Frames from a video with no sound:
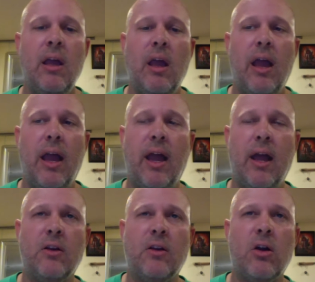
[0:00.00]

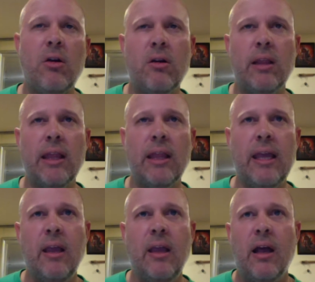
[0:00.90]
And
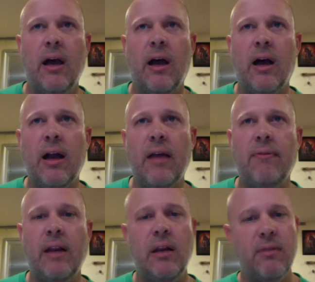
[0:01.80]
currently, if an
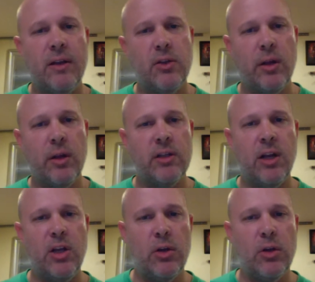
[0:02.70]
individual is
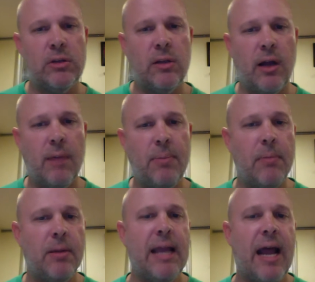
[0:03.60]
going to use
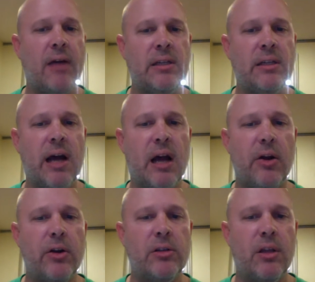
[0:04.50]
public housing
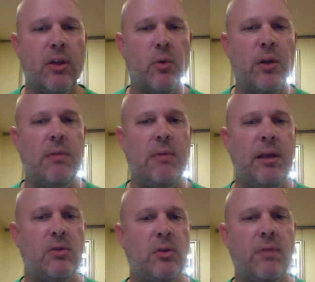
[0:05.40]
dollars, they're really
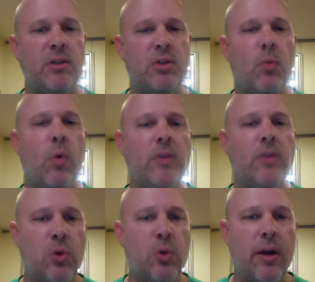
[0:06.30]
being driven to one
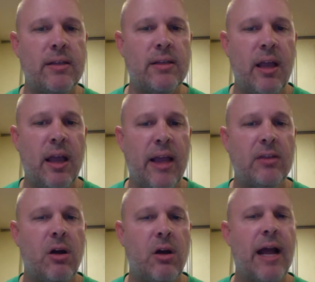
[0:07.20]
choice. It's
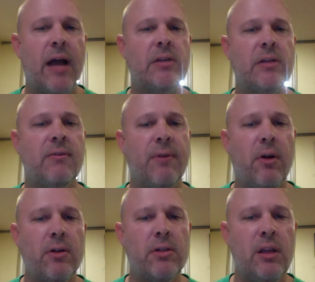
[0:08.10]
called housing
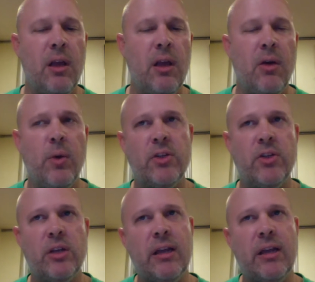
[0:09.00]
first, which